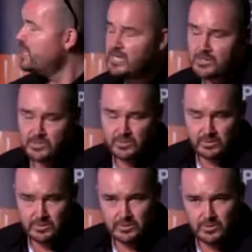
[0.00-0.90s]

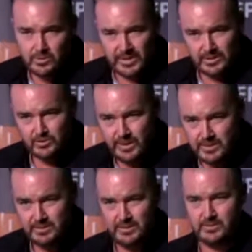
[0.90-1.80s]
So to
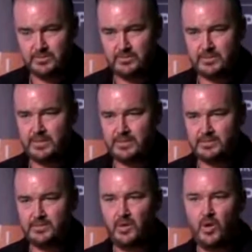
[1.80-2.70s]
address these use
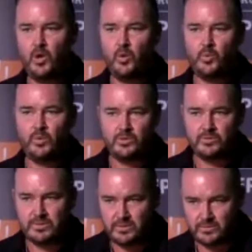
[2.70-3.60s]
cases, we
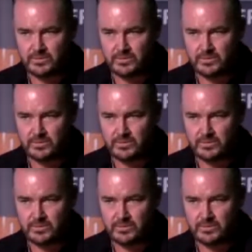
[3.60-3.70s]
use the use